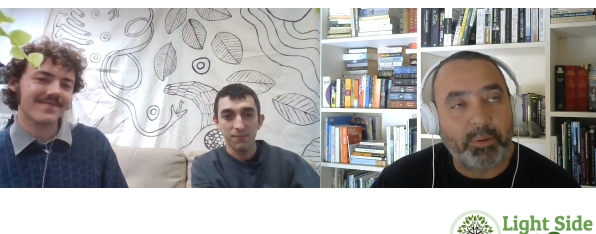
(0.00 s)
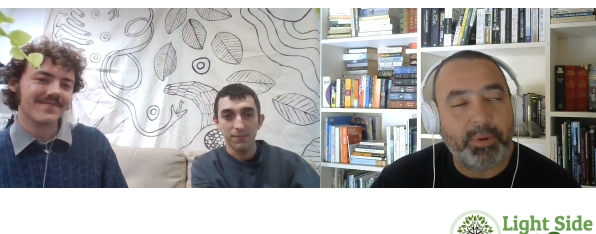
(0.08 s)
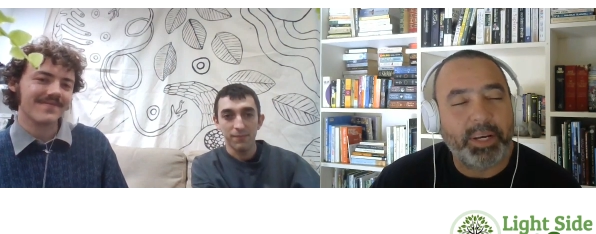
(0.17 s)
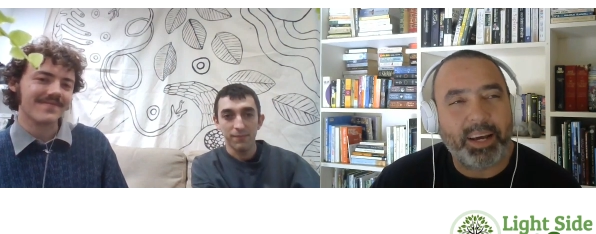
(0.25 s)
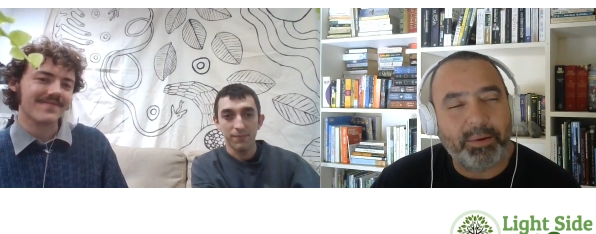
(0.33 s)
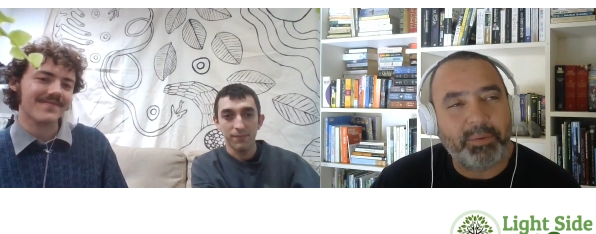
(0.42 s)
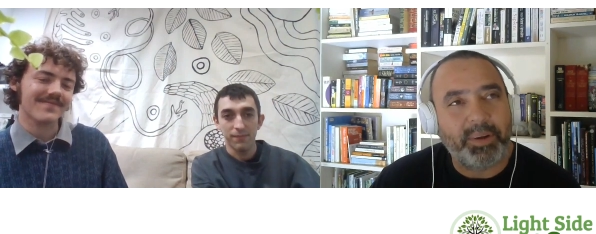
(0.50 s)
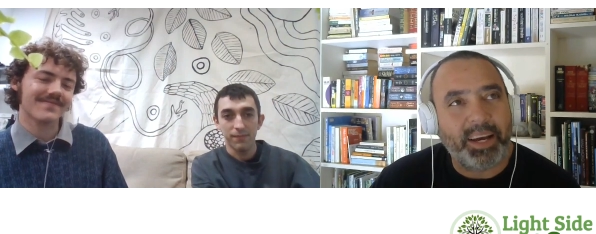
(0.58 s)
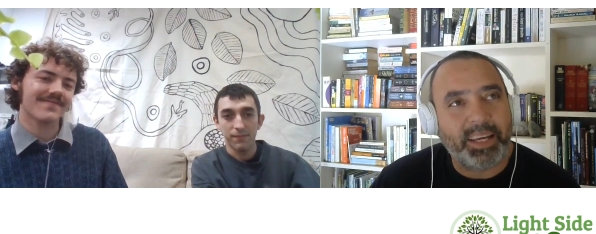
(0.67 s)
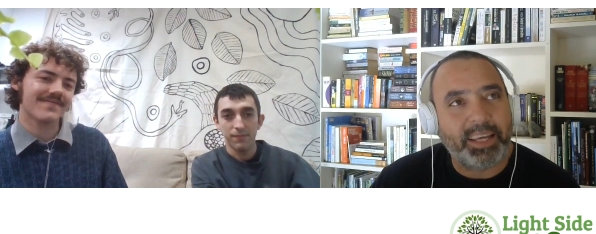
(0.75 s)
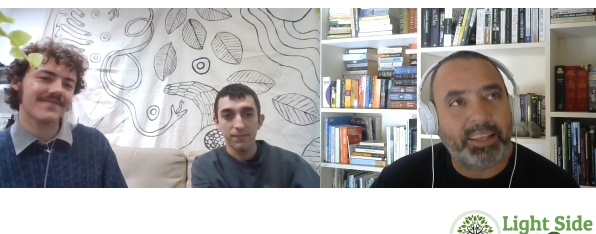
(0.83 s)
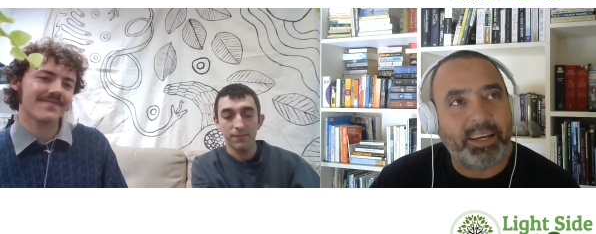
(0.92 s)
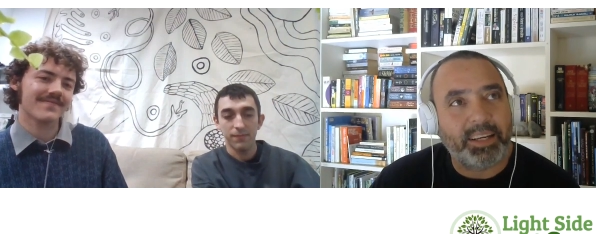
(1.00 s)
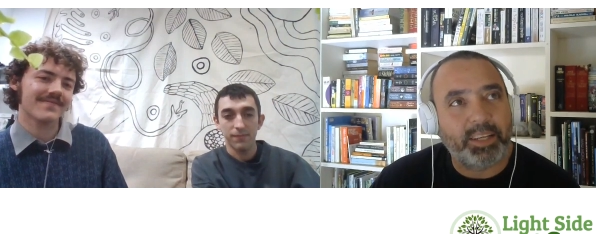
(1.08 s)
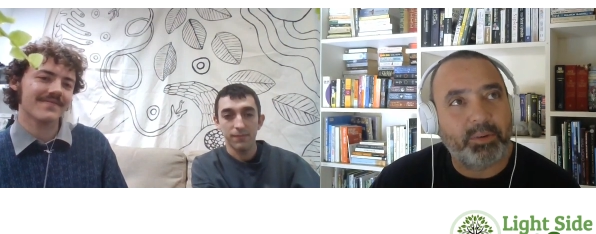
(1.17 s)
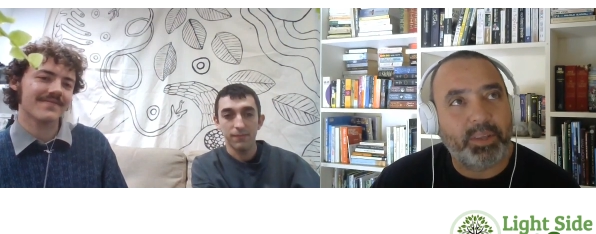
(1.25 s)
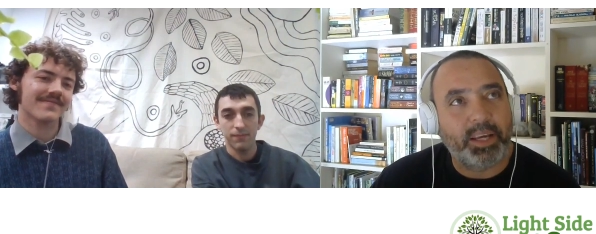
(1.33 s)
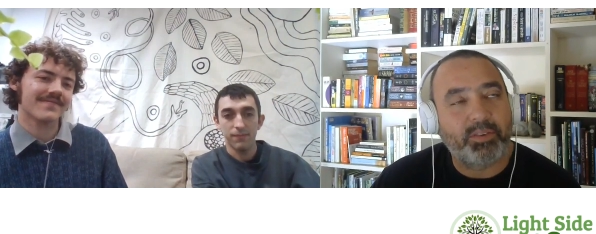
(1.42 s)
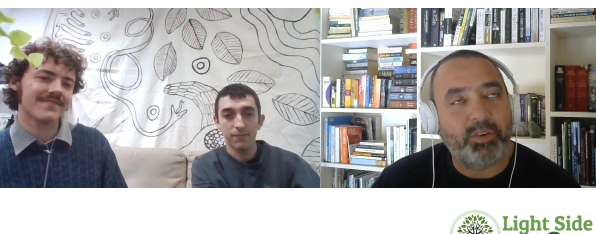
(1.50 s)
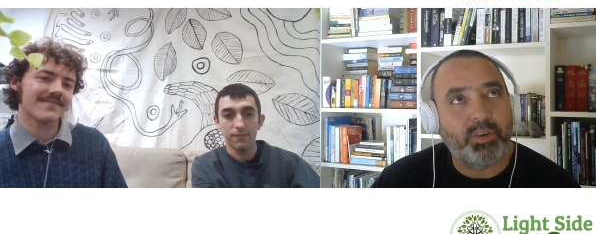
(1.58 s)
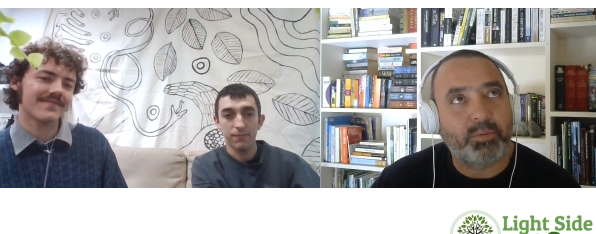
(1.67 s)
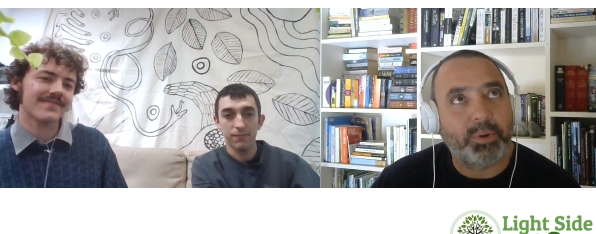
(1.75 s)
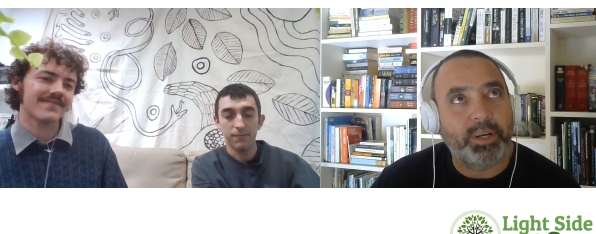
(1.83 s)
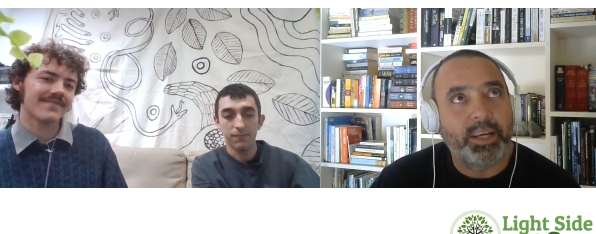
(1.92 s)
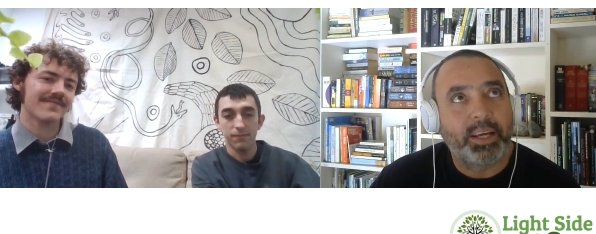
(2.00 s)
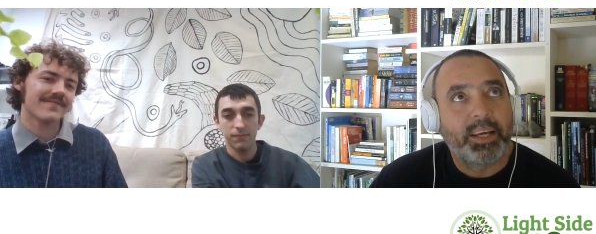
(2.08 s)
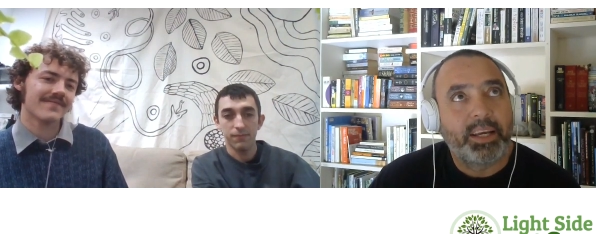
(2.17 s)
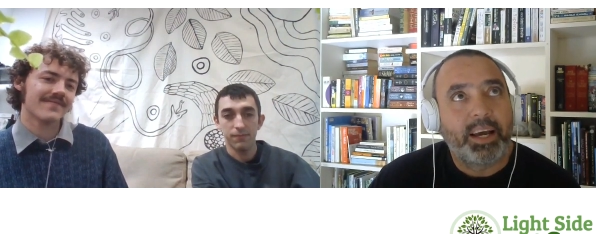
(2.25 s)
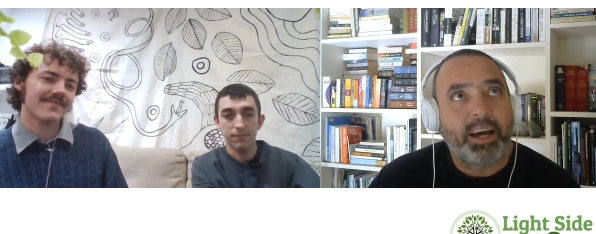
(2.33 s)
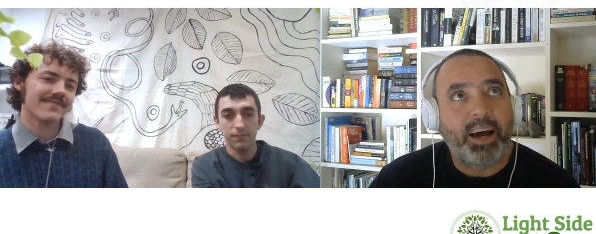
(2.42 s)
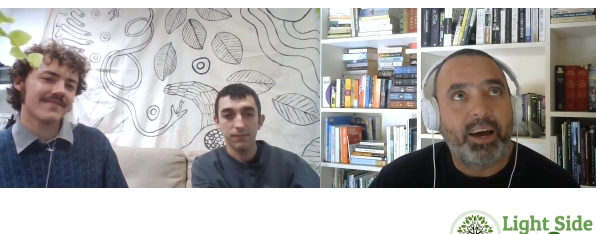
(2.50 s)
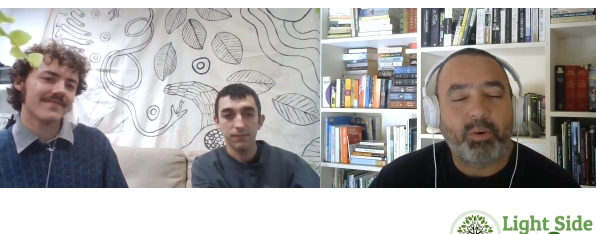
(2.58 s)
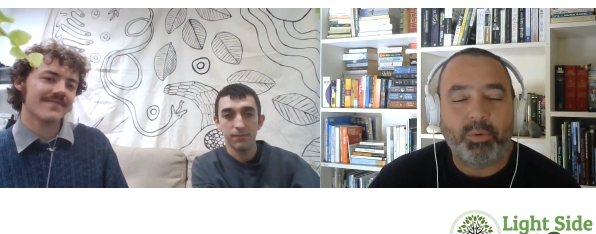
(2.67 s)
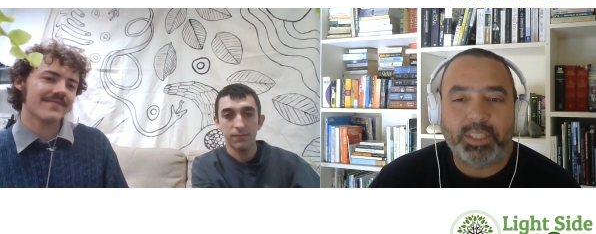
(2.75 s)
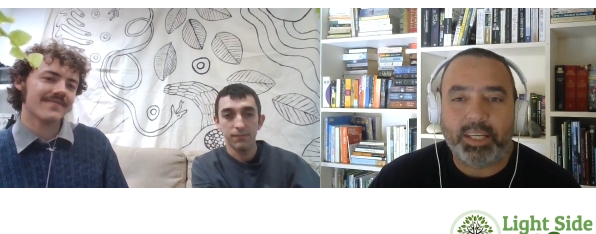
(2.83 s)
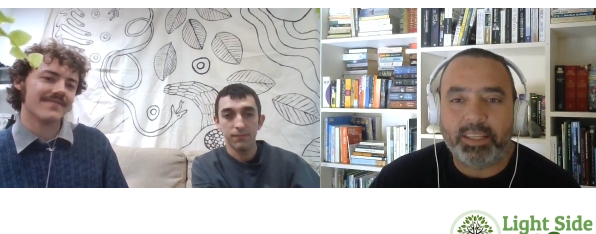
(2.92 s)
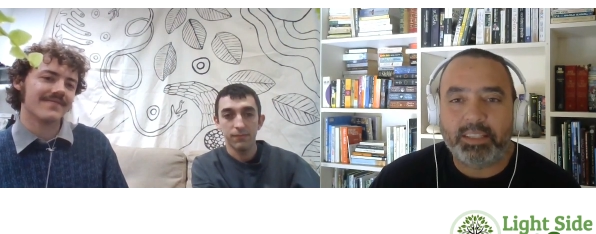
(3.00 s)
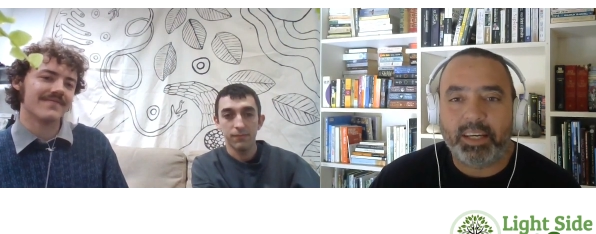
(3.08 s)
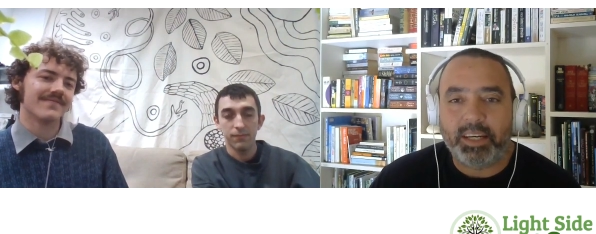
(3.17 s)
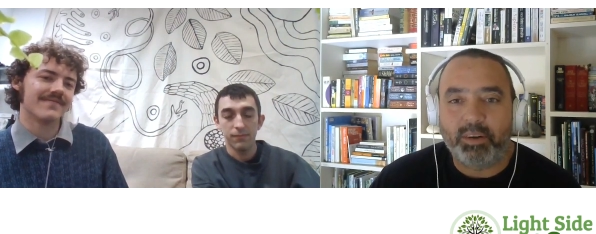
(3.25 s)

Speaker 1: I mean, I I get the idea with hedgerows, but I'd always had this hmm.